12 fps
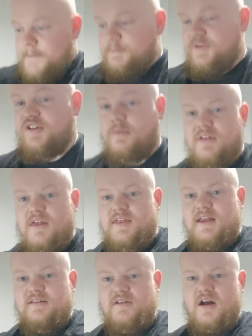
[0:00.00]
Some of the
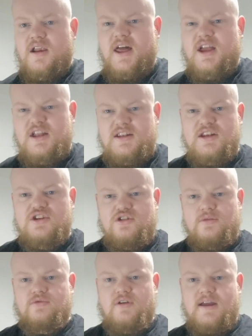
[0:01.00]
things are like
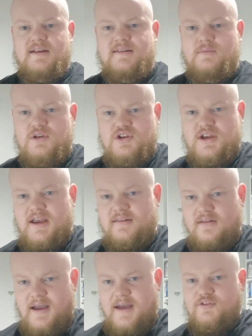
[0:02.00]
condition upgrades, in which
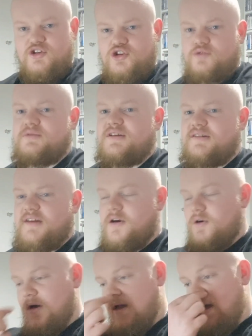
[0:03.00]
case I have a dupe to
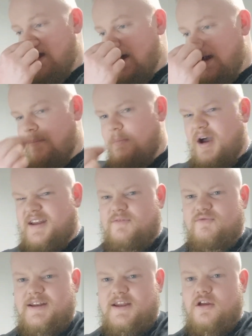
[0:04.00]
sell, but I
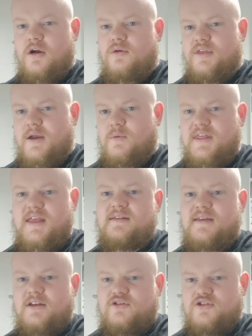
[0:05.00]
didn't really go there with the
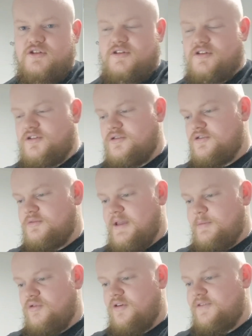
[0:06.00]
intention to
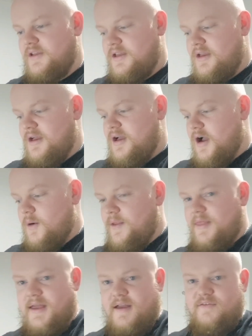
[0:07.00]
make profit. I
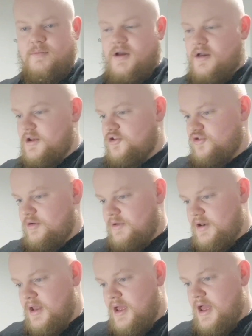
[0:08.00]
went there for my own
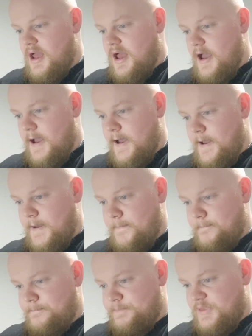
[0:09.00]
enjoyment.
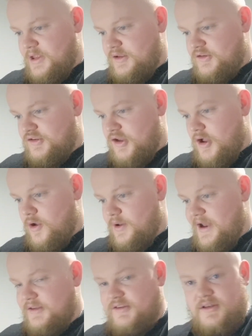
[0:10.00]
So
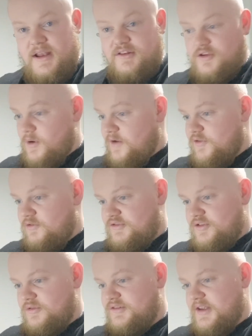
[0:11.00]
let's go over the
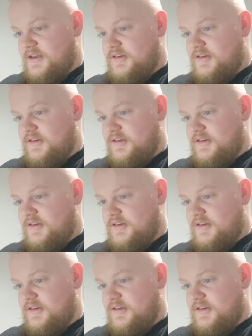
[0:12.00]
results then.